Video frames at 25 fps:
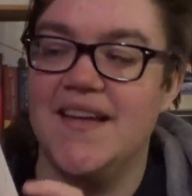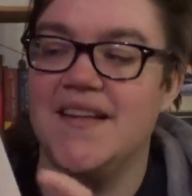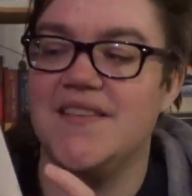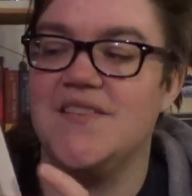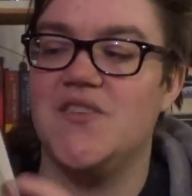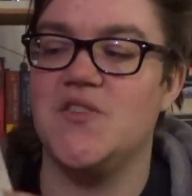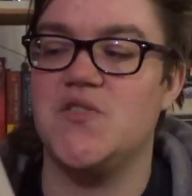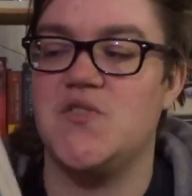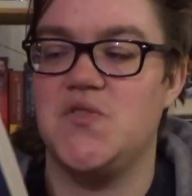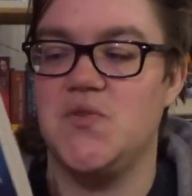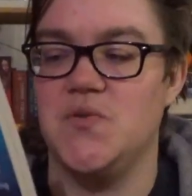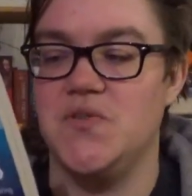
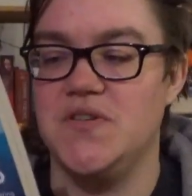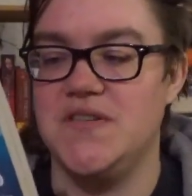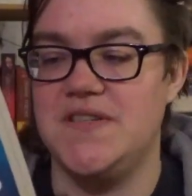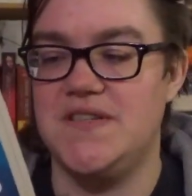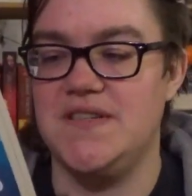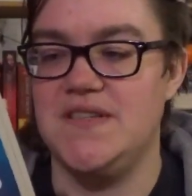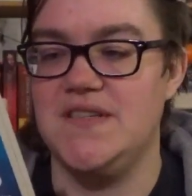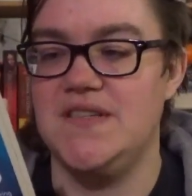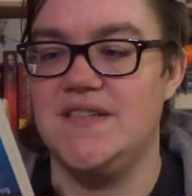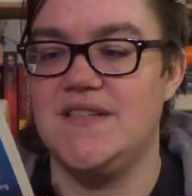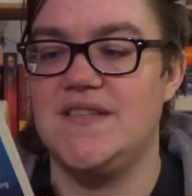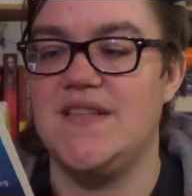The
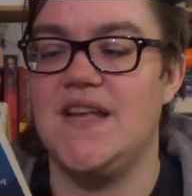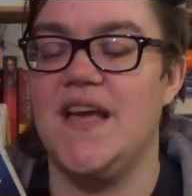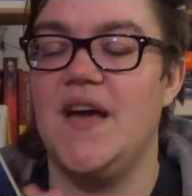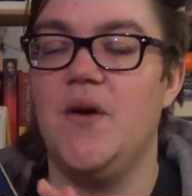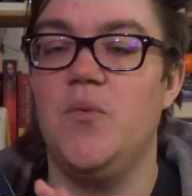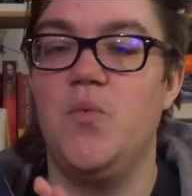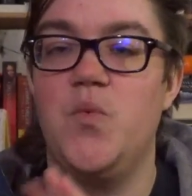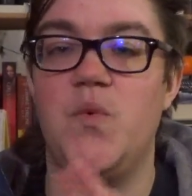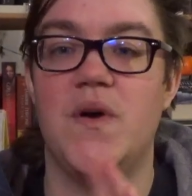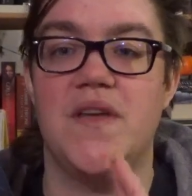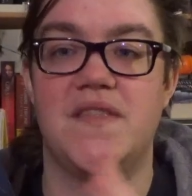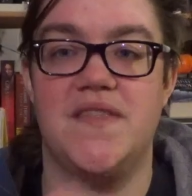sources
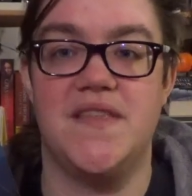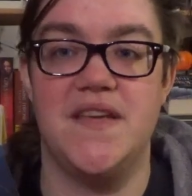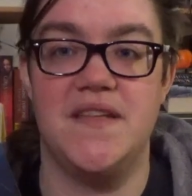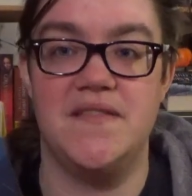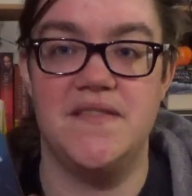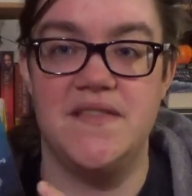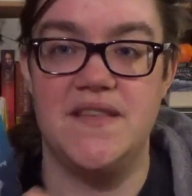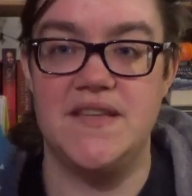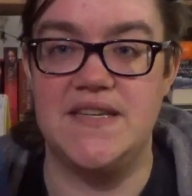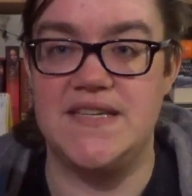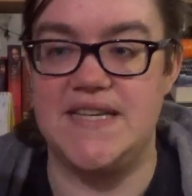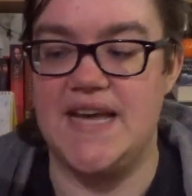
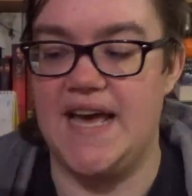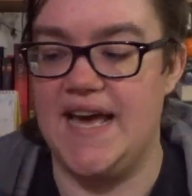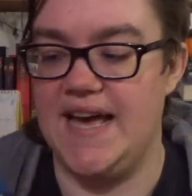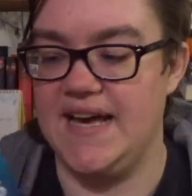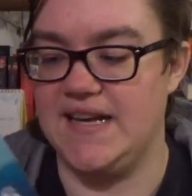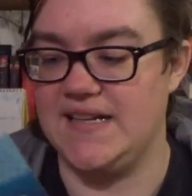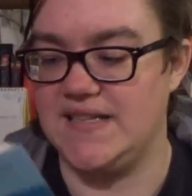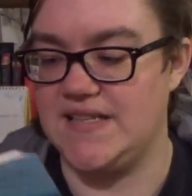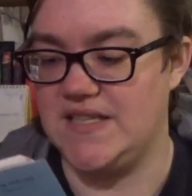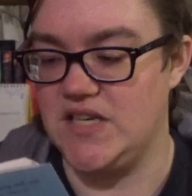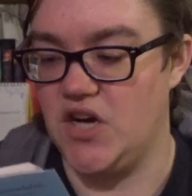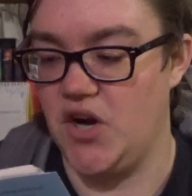within the
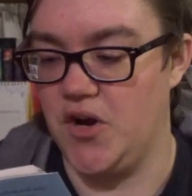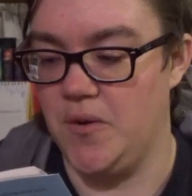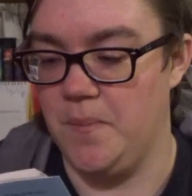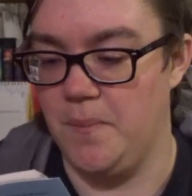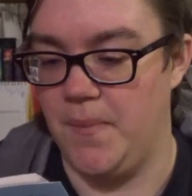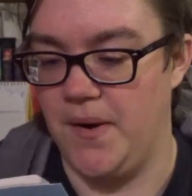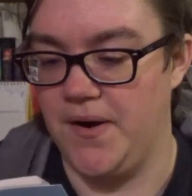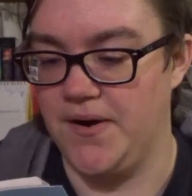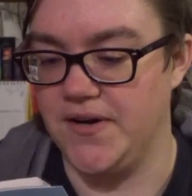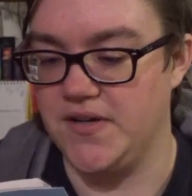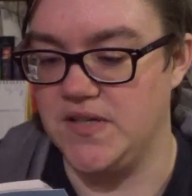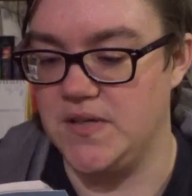text are
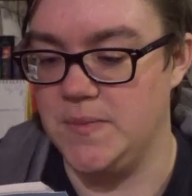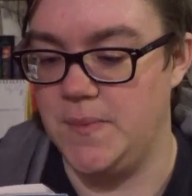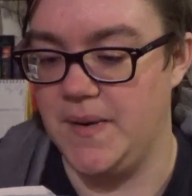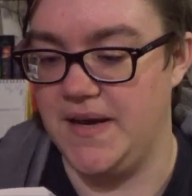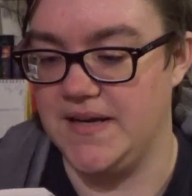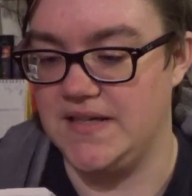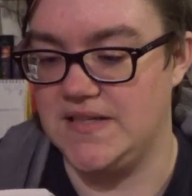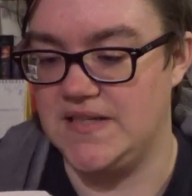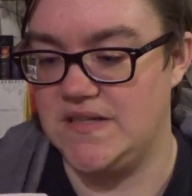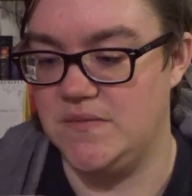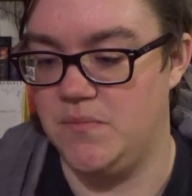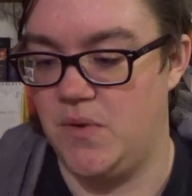marked
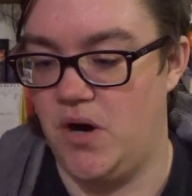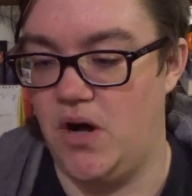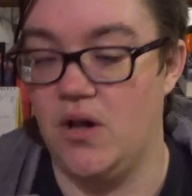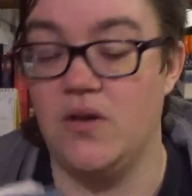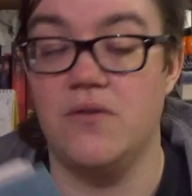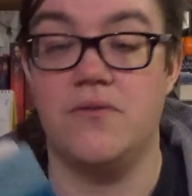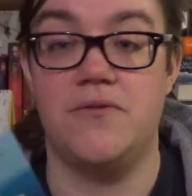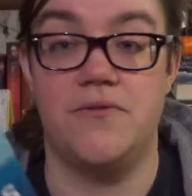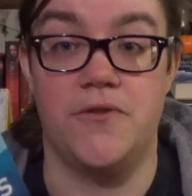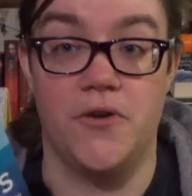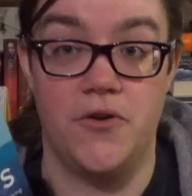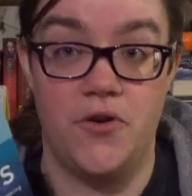by small
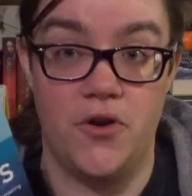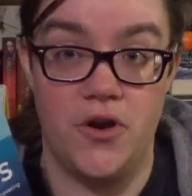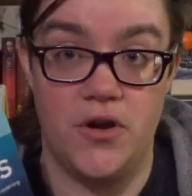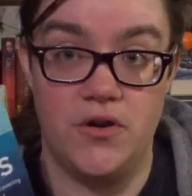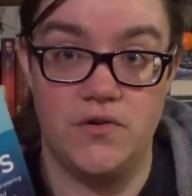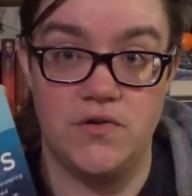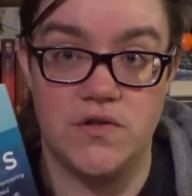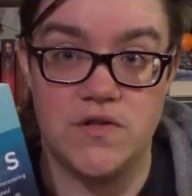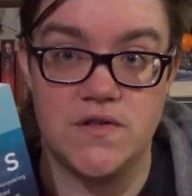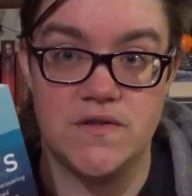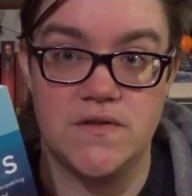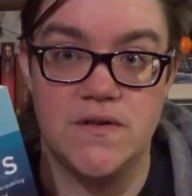
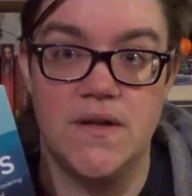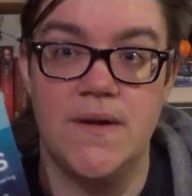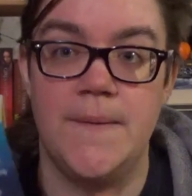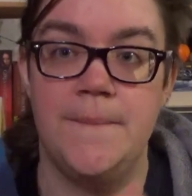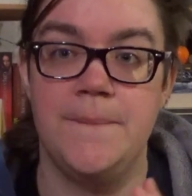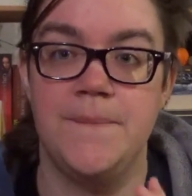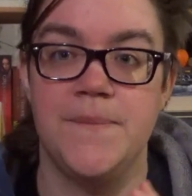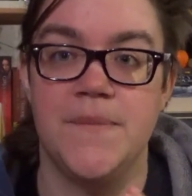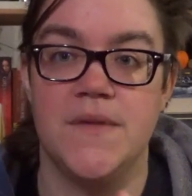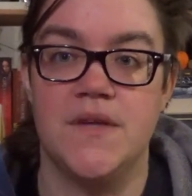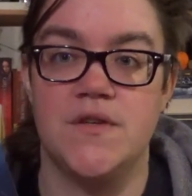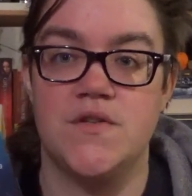footnotes,
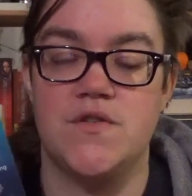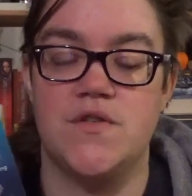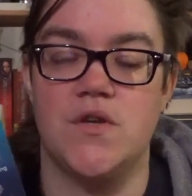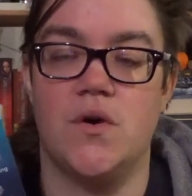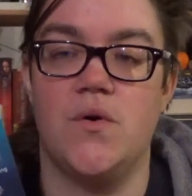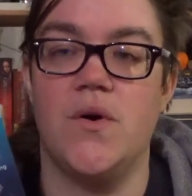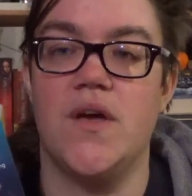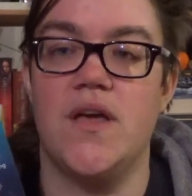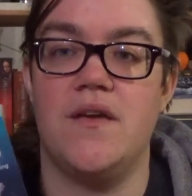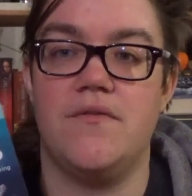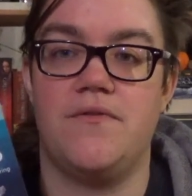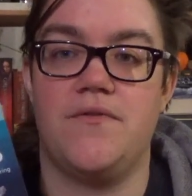
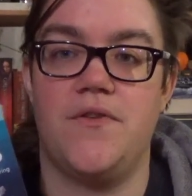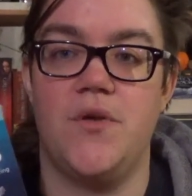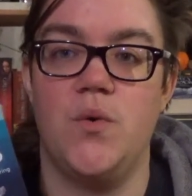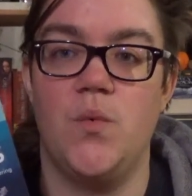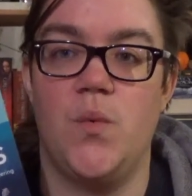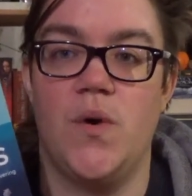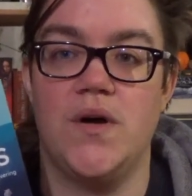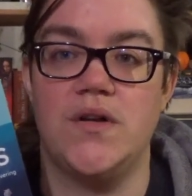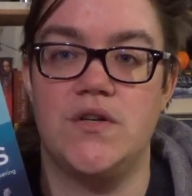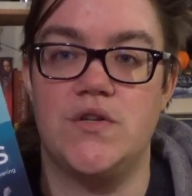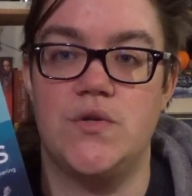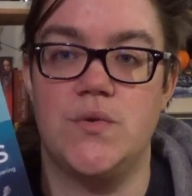so if you
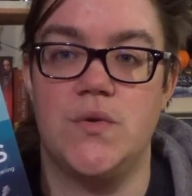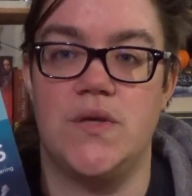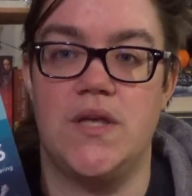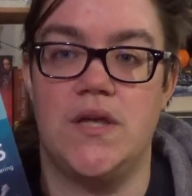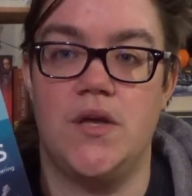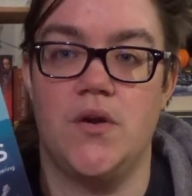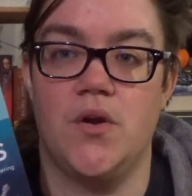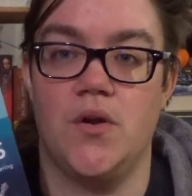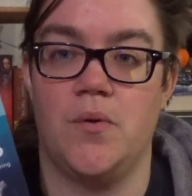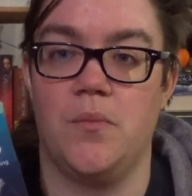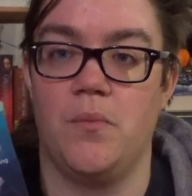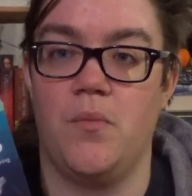want to
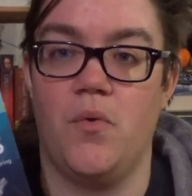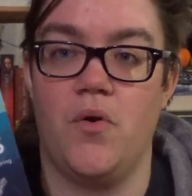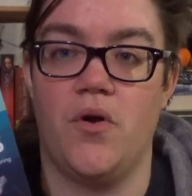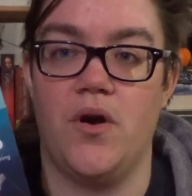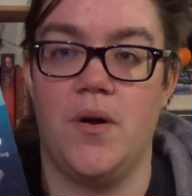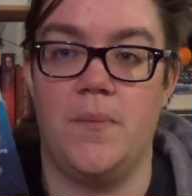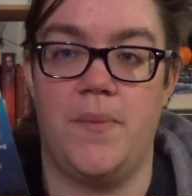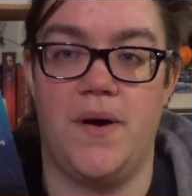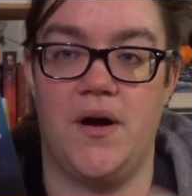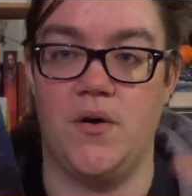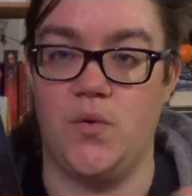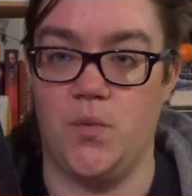hear more
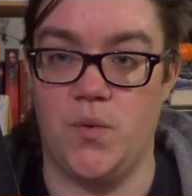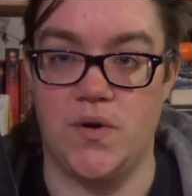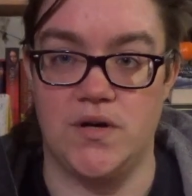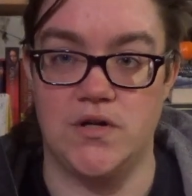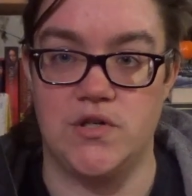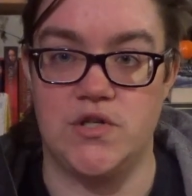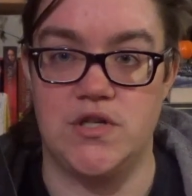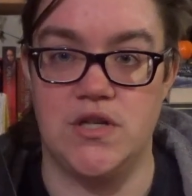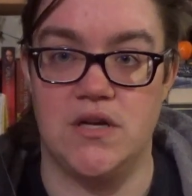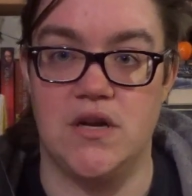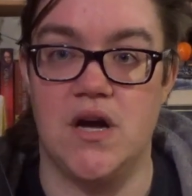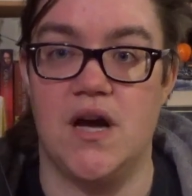about where
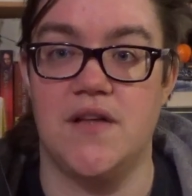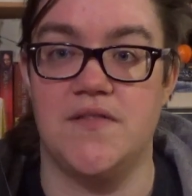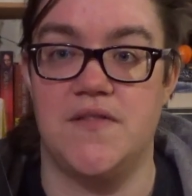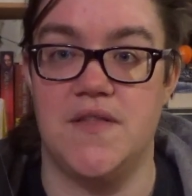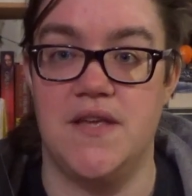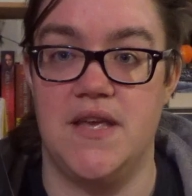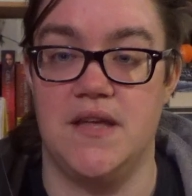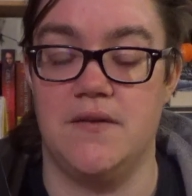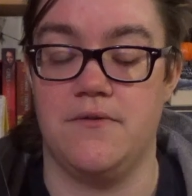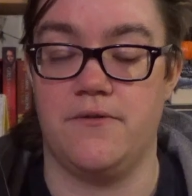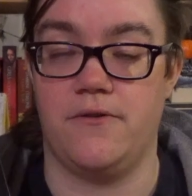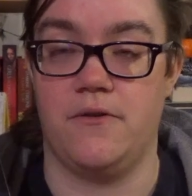she got
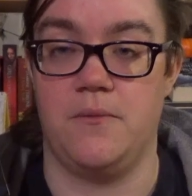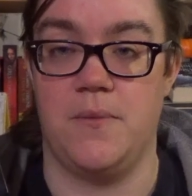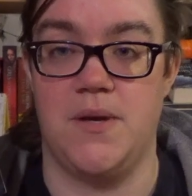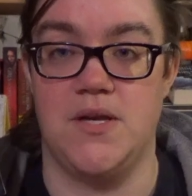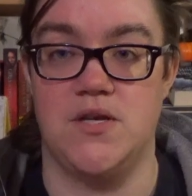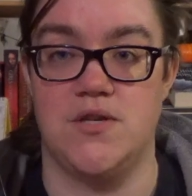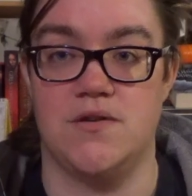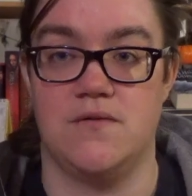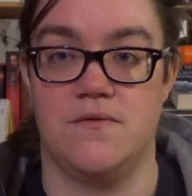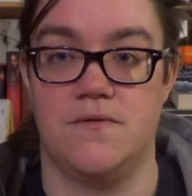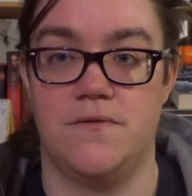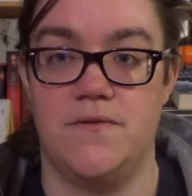the
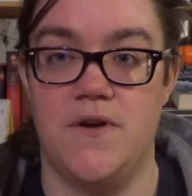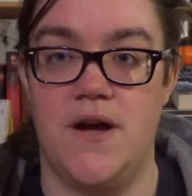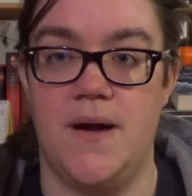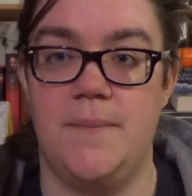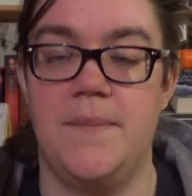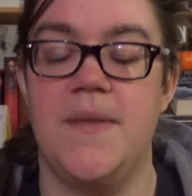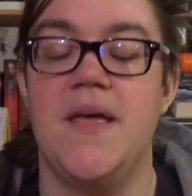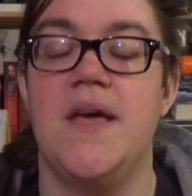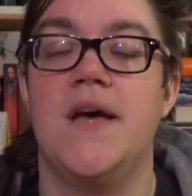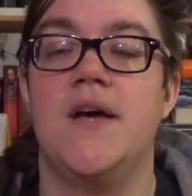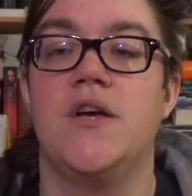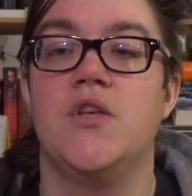information
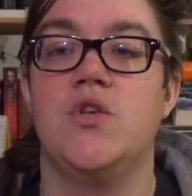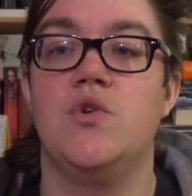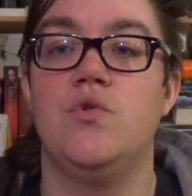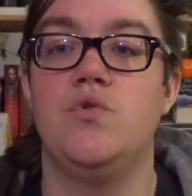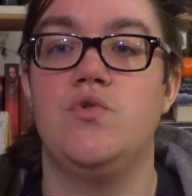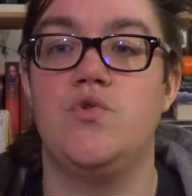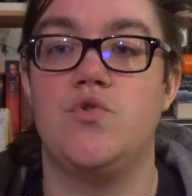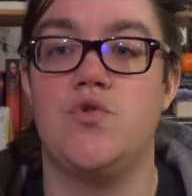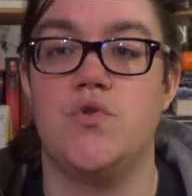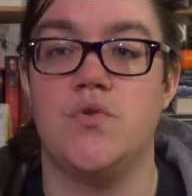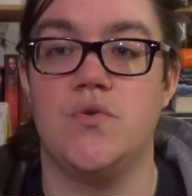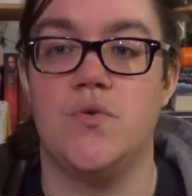from, you
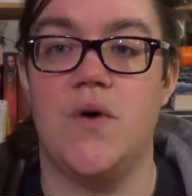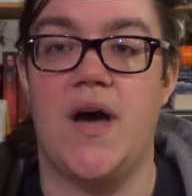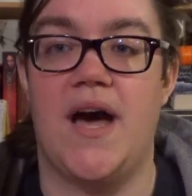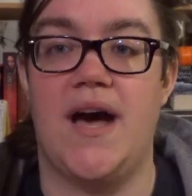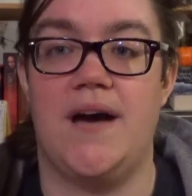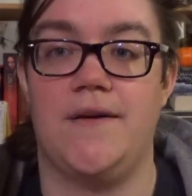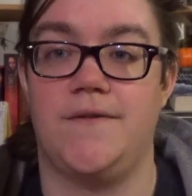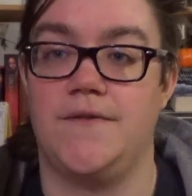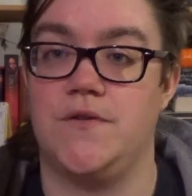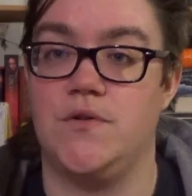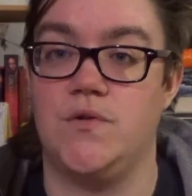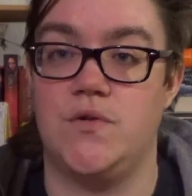do
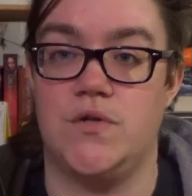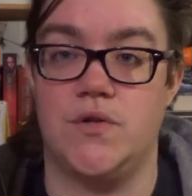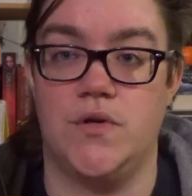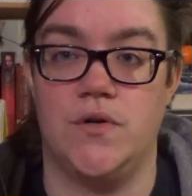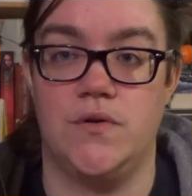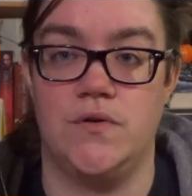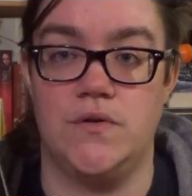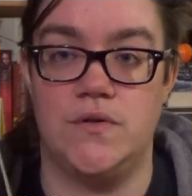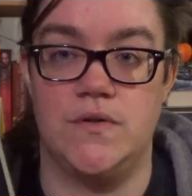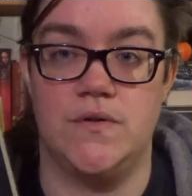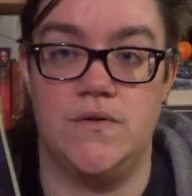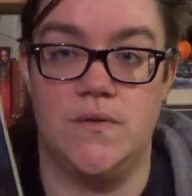have to
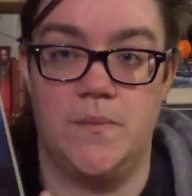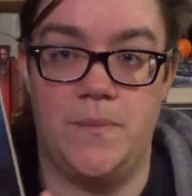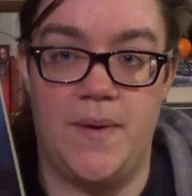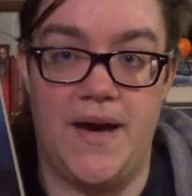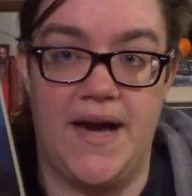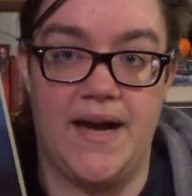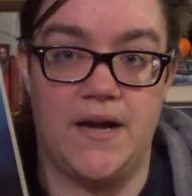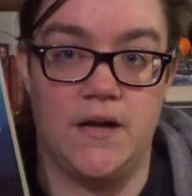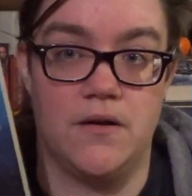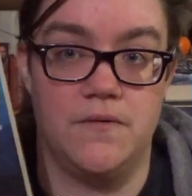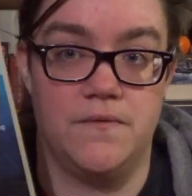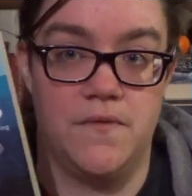turn to the
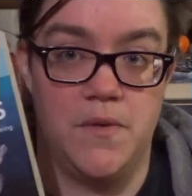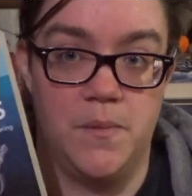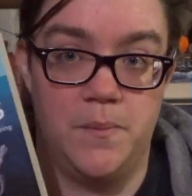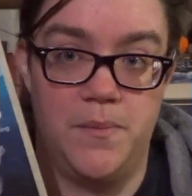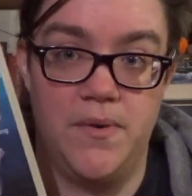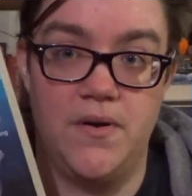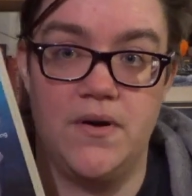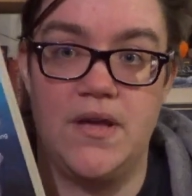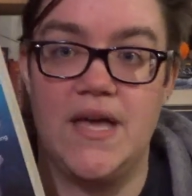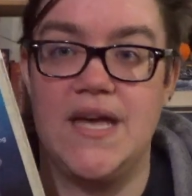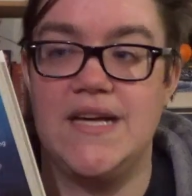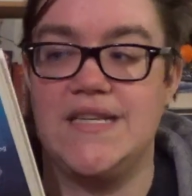back of the book.